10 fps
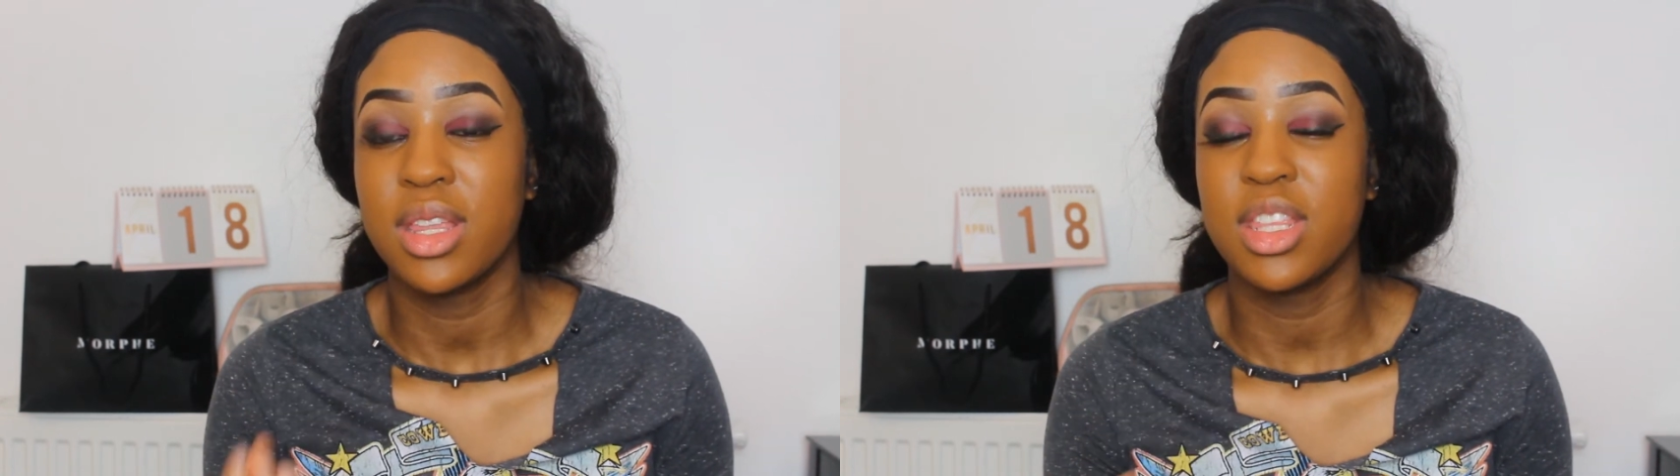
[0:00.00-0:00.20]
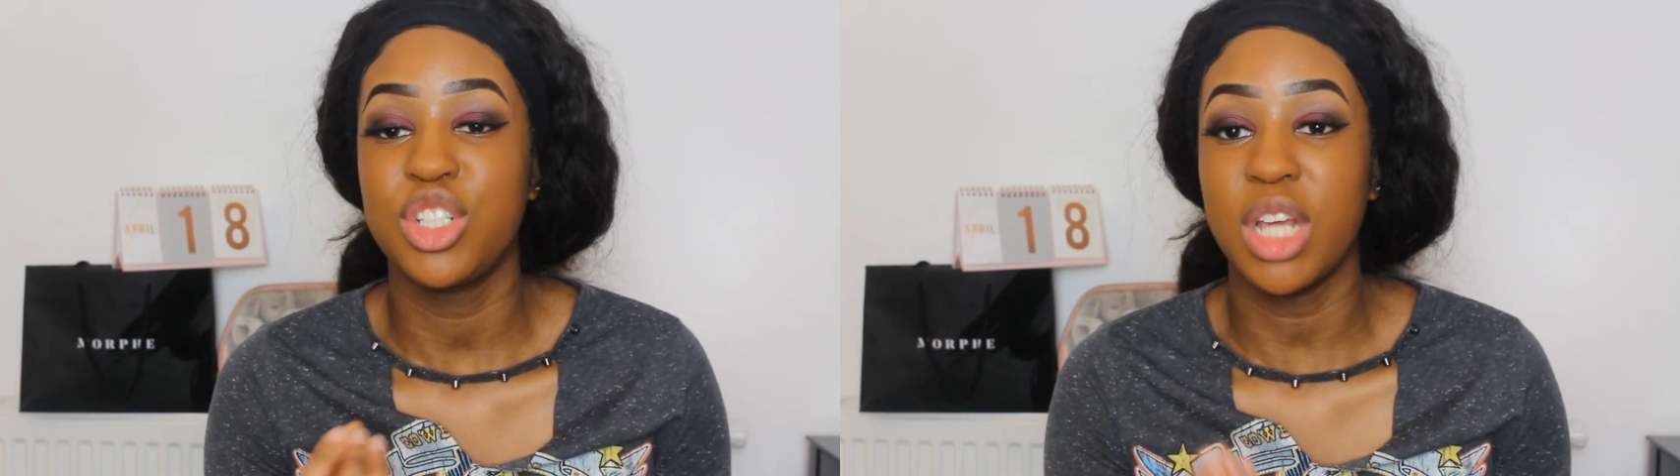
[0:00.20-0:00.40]

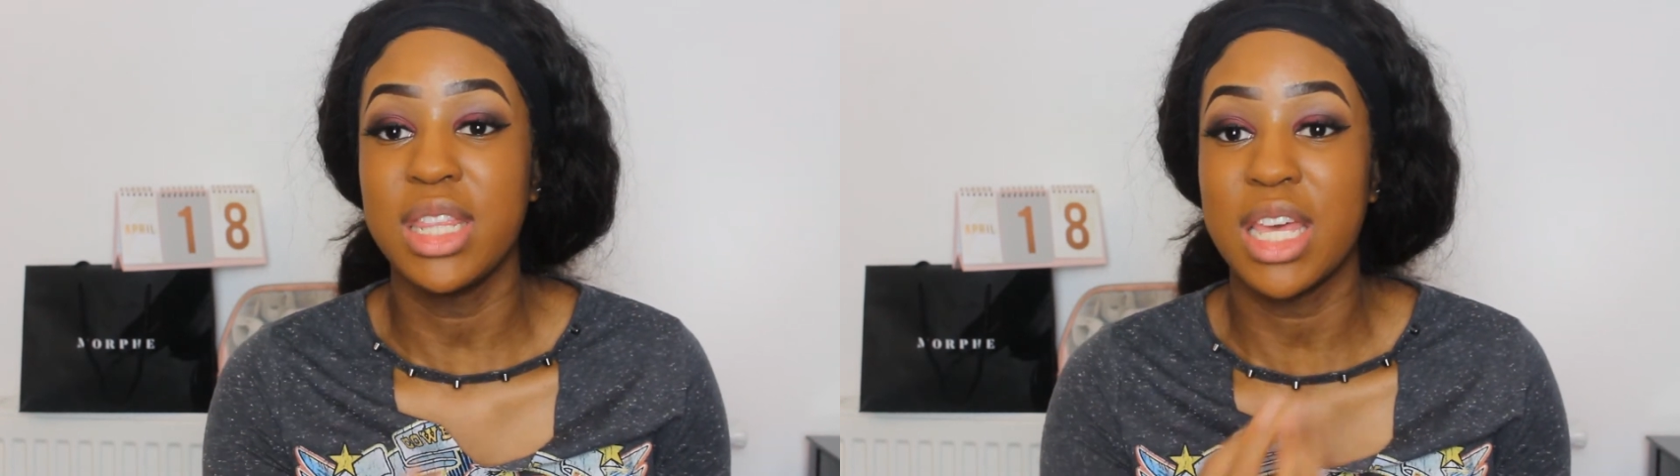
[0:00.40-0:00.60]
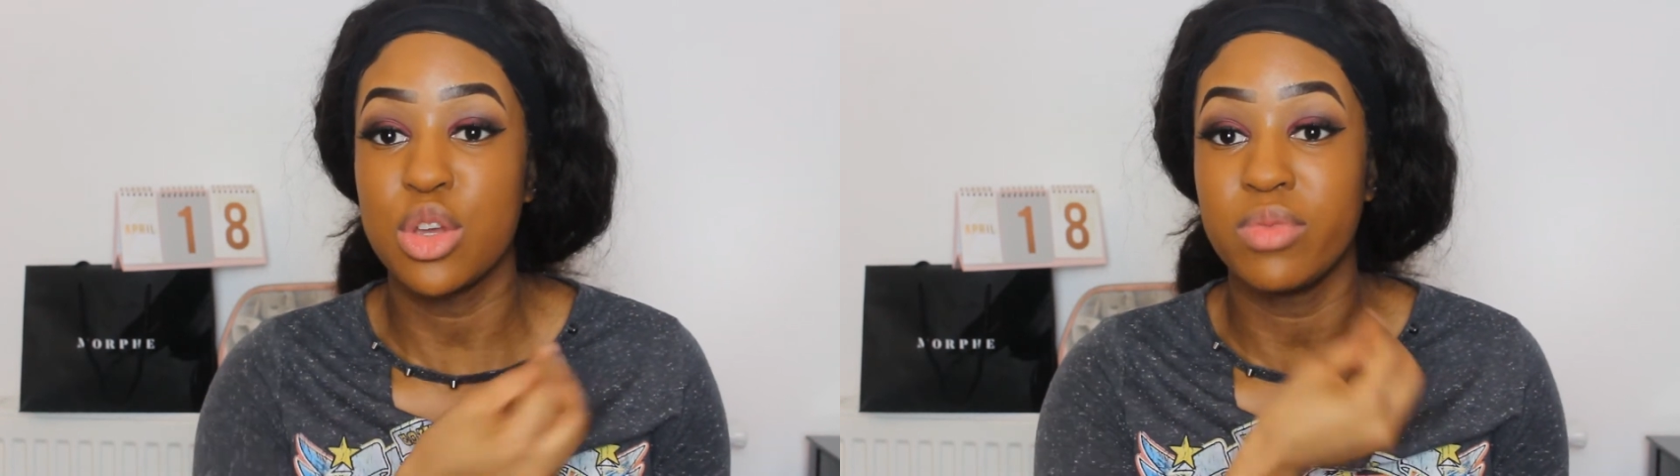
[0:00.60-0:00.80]
the
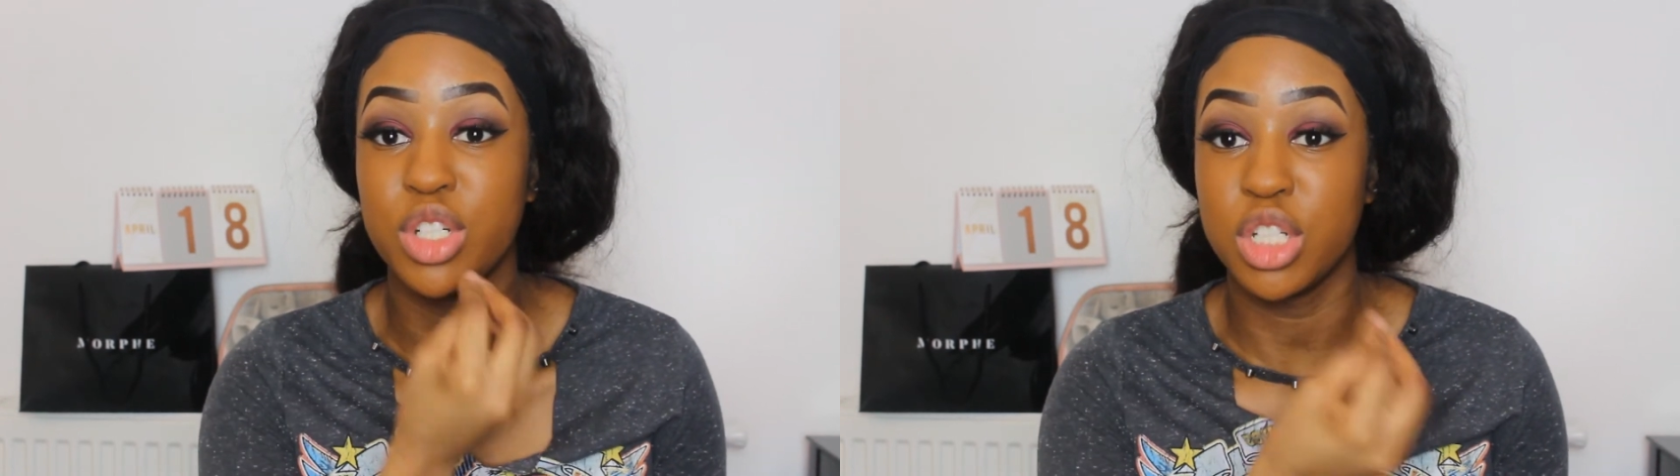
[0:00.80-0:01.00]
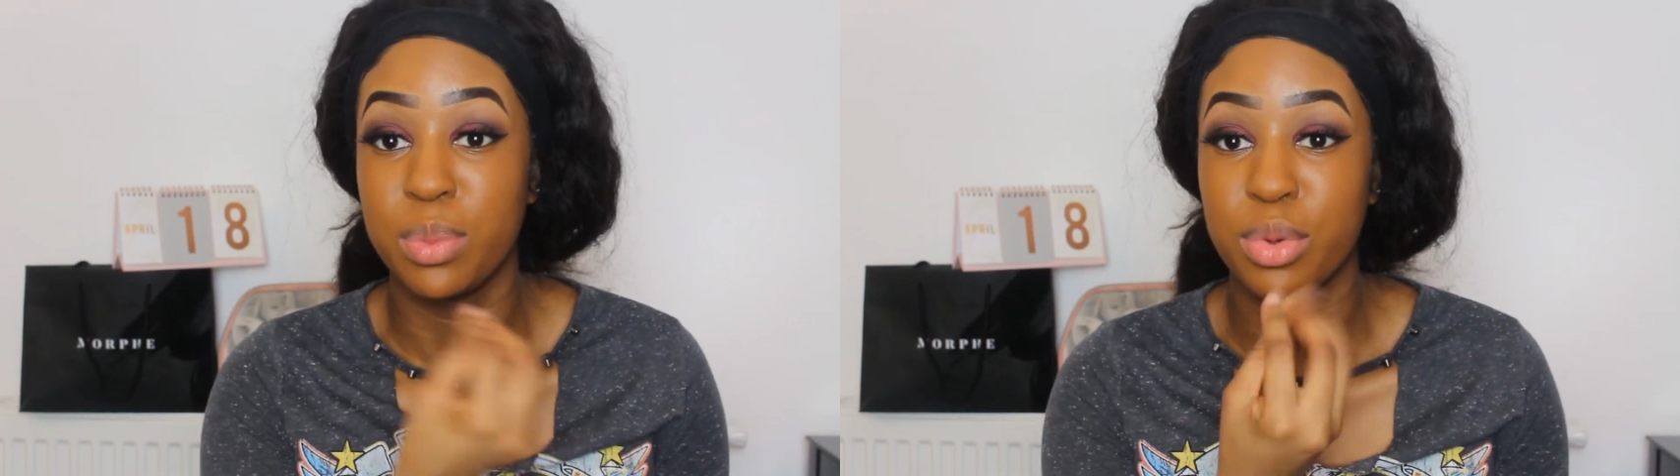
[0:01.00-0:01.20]
shade that you
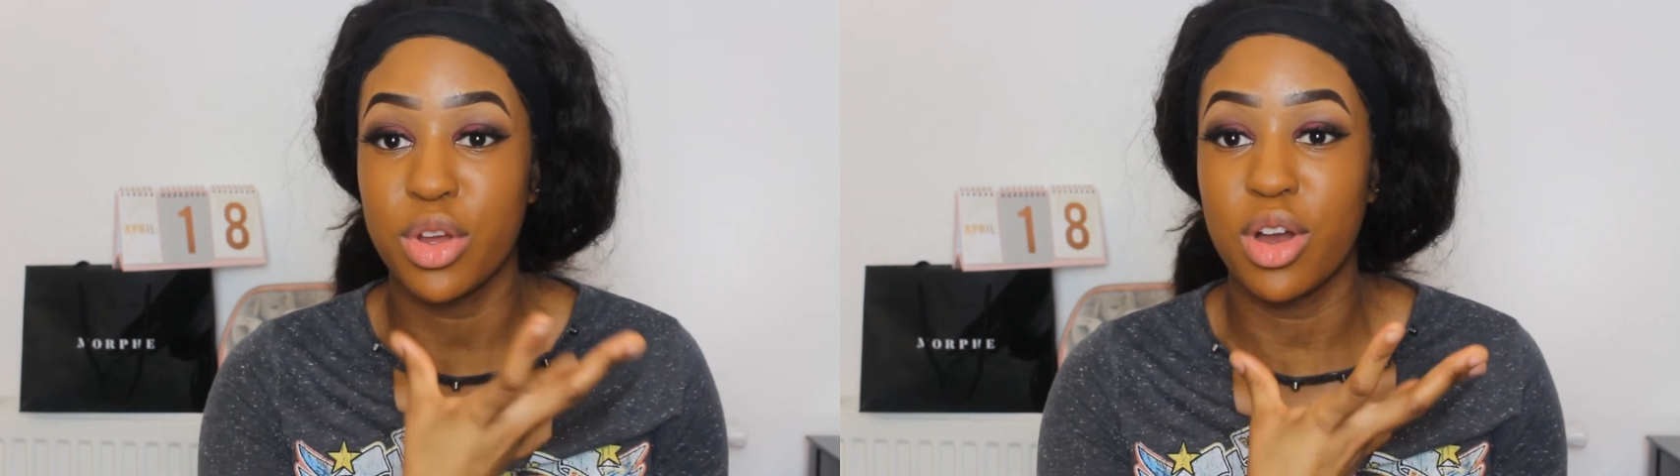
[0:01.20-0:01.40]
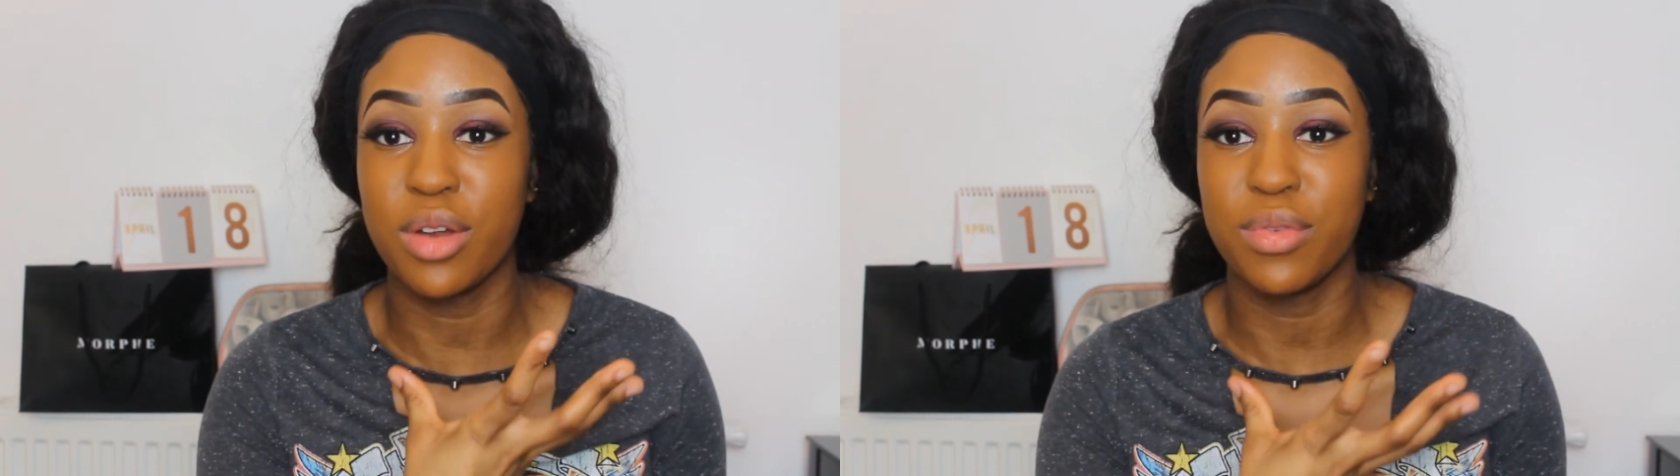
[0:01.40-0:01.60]
originally put it on,